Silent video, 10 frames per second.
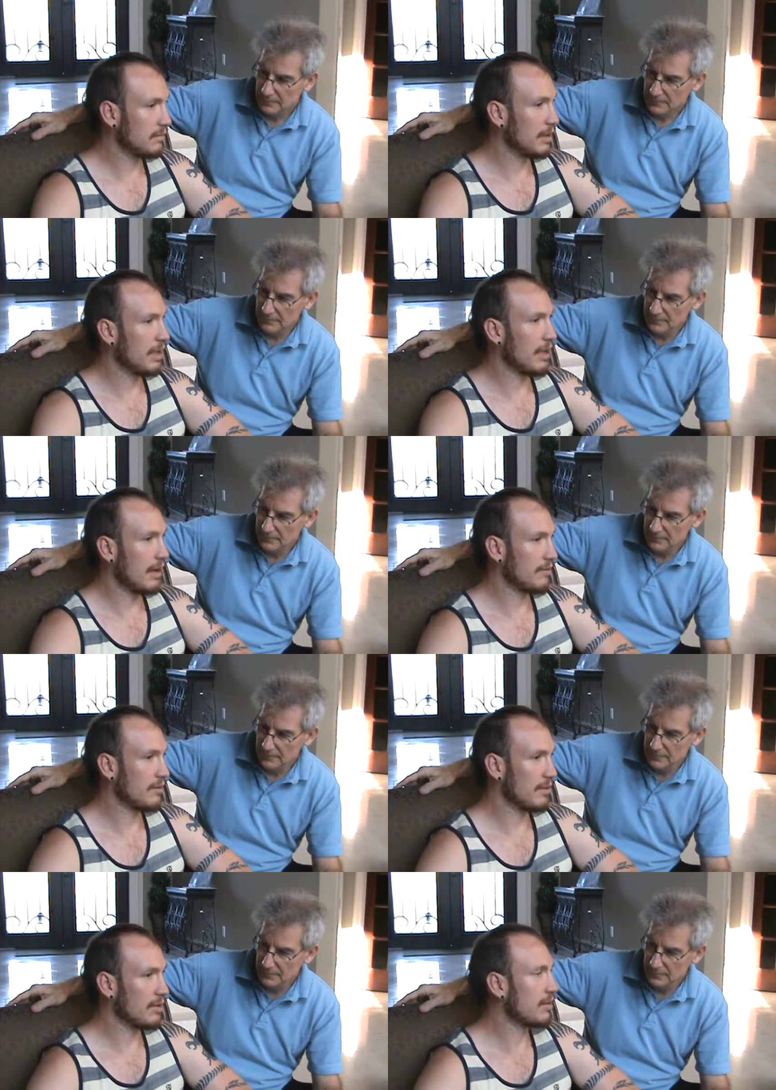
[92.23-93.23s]
Speaker 1: but
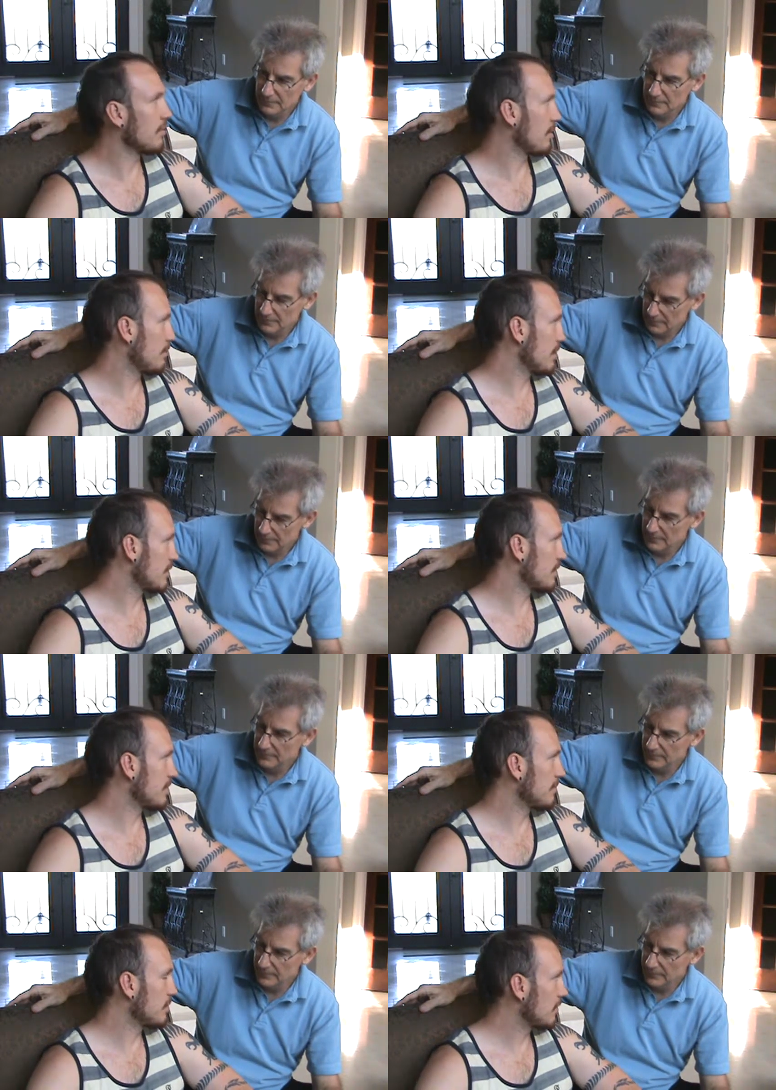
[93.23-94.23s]
after about two, three weeks, it
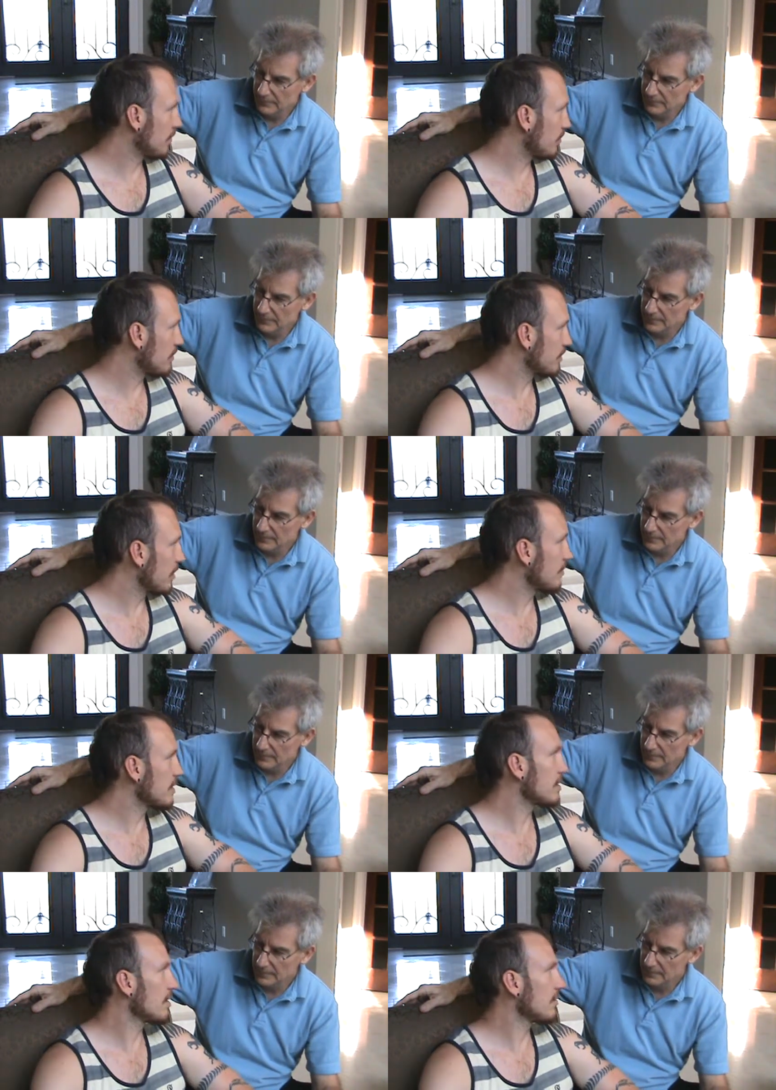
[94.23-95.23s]
seemed to have
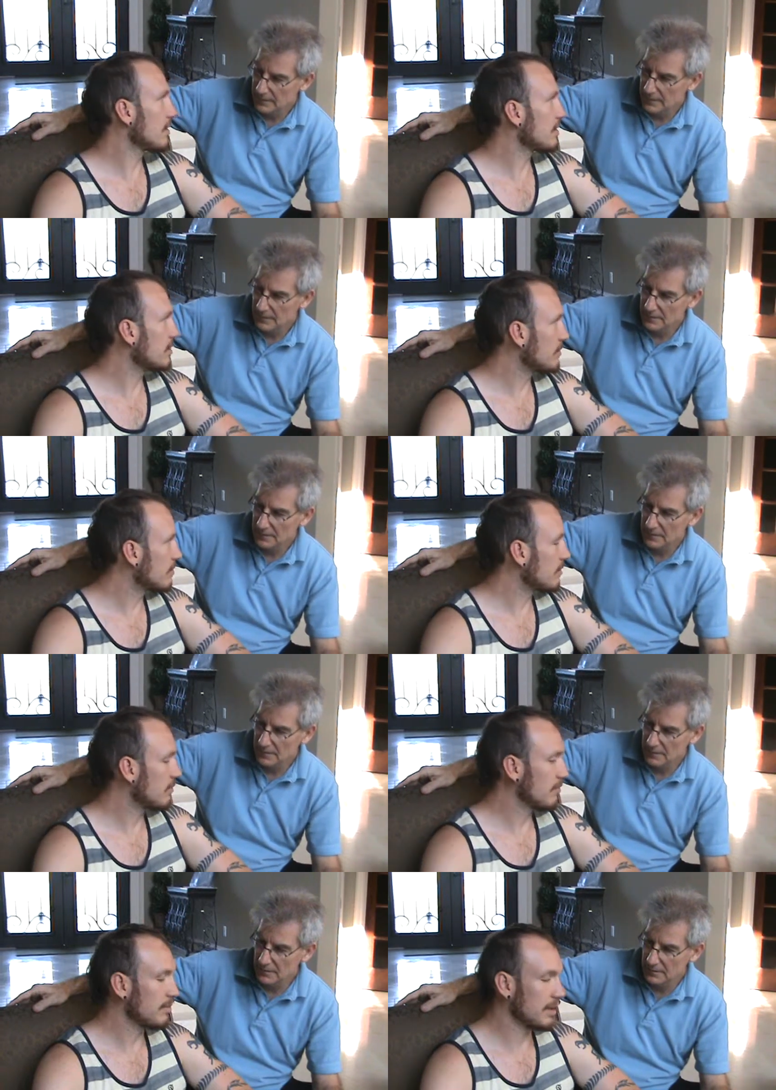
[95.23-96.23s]
resolved itself. I seemed to
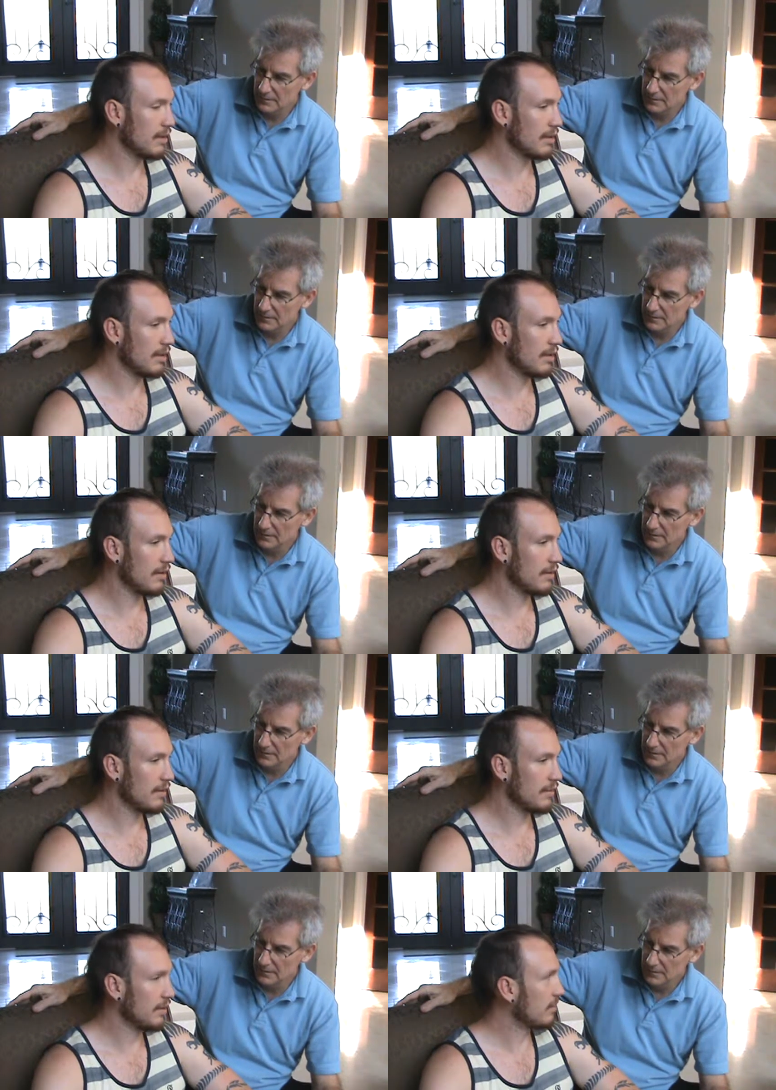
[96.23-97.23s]
have been uh,
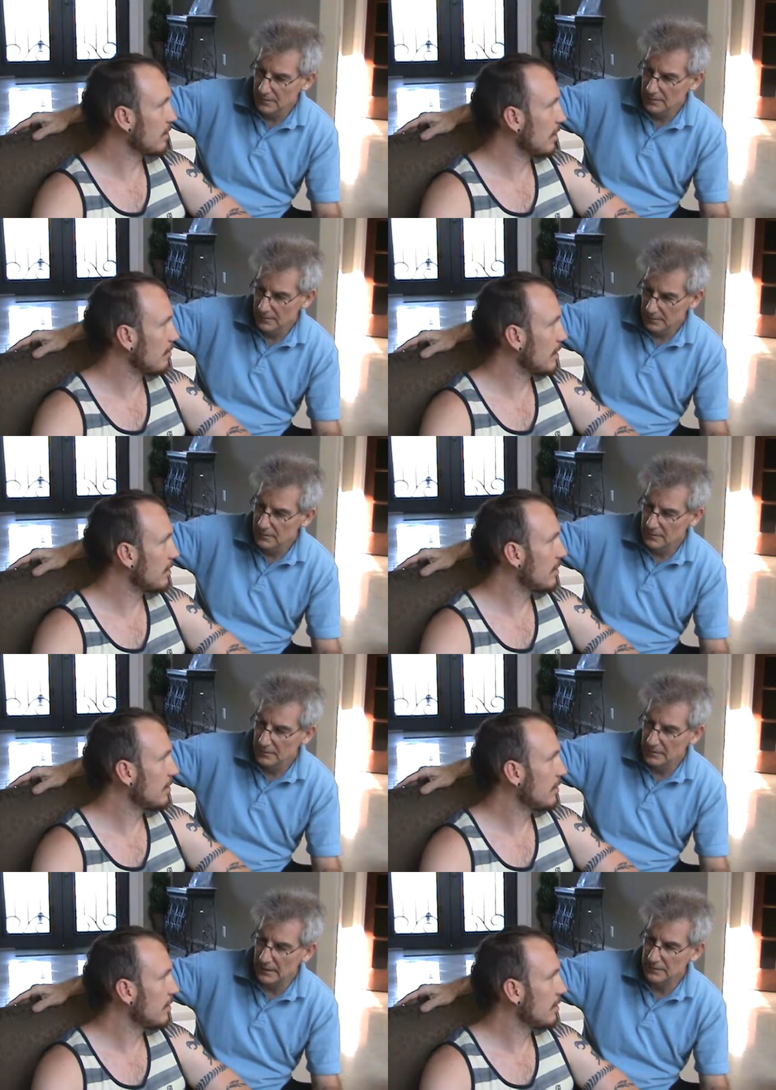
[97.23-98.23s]
feeling a lot better.
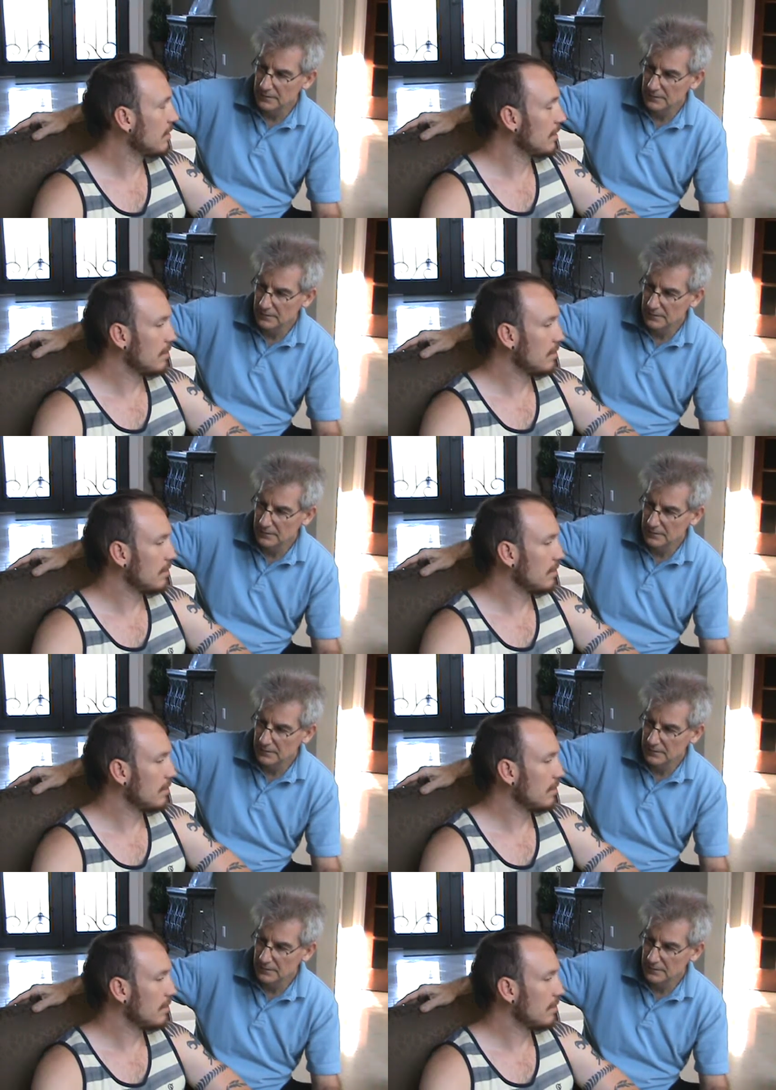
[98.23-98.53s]
Yeah. Um,